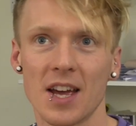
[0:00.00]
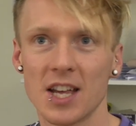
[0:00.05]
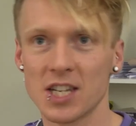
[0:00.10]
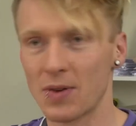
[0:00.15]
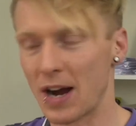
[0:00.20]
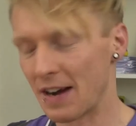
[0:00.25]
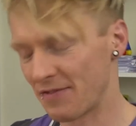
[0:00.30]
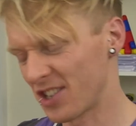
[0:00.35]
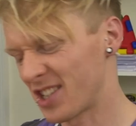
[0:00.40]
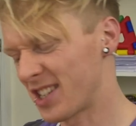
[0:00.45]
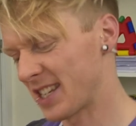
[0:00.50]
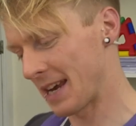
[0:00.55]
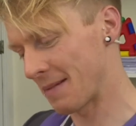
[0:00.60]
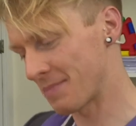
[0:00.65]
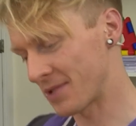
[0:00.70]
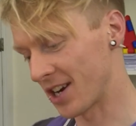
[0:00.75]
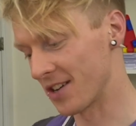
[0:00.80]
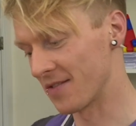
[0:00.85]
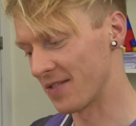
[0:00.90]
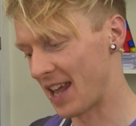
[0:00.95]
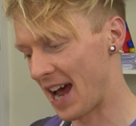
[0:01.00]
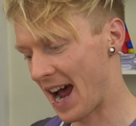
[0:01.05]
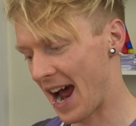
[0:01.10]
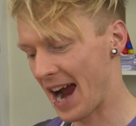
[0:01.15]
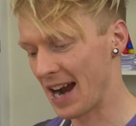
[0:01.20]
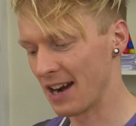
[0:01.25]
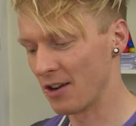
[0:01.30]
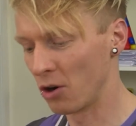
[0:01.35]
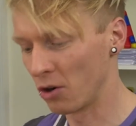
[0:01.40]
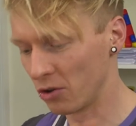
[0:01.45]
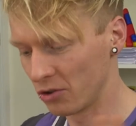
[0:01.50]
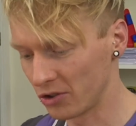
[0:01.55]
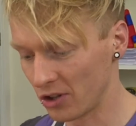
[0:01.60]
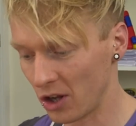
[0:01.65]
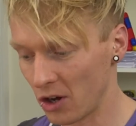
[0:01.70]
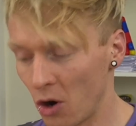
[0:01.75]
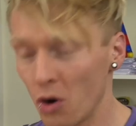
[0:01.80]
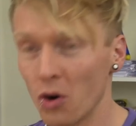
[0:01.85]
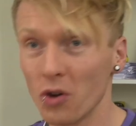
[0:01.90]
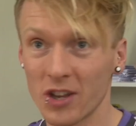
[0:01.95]
So I've just skipped over that and
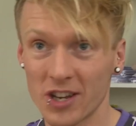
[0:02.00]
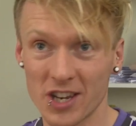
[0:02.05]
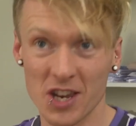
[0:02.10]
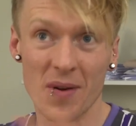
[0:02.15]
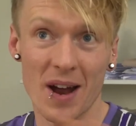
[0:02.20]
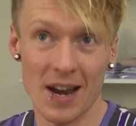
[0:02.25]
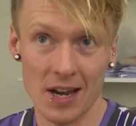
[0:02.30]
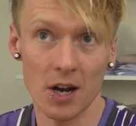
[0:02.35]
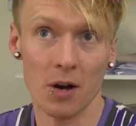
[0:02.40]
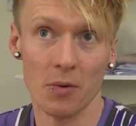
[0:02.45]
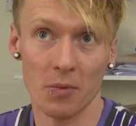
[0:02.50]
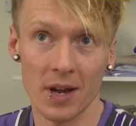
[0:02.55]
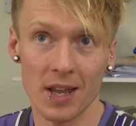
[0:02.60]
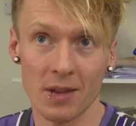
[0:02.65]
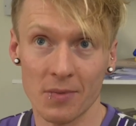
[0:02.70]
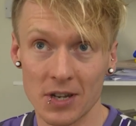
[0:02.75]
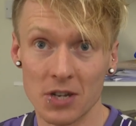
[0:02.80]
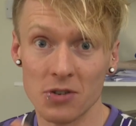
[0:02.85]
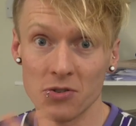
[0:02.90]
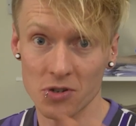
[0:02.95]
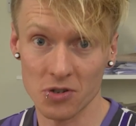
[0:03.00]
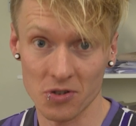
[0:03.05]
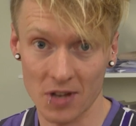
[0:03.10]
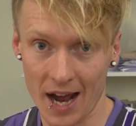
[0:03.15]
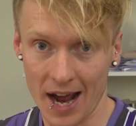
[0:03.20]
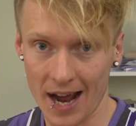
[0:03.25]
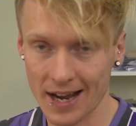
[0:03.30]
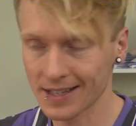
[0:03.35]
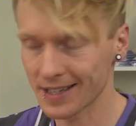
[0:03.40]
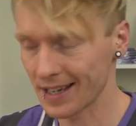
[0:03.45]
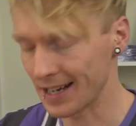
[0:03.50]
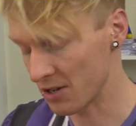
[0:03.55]
all, all that you end up with when you do that,